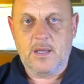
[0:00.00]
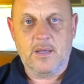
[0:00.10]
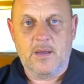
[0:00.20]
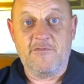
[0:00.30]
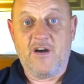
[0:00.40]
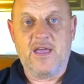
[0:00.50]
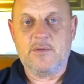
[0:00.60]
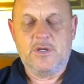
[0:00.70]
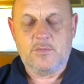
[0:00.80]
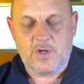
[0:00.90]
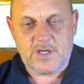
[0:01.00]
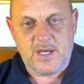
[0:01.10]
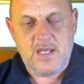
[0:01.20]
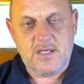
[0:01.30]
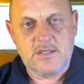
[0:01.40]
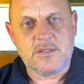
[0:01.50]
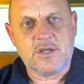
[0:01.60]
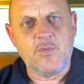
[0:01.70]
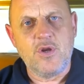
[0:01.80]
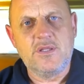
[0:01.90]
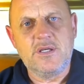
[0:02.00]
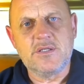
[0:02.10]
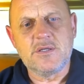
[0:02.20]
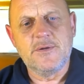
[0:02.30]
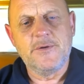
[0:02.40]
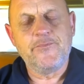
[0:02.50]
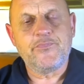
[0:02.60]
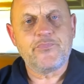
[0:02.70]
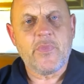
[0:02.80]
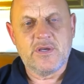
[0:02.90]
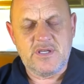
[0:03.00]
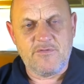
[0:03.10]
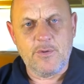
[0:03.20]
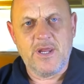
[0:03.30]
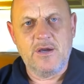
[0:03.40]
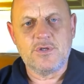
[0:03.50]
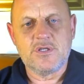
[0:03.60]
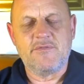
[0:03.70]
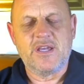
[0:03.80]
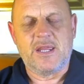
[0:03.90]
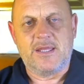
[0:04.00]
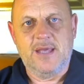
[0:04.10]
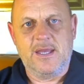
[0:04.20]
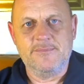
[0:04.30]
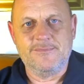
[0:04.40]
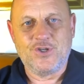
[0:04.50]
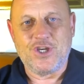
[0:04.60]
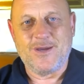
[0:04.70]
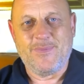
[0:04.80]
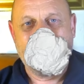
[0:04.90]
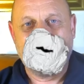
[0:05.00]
environment we're creating in communities, see everyone else. Have a great day. Cheerio, bye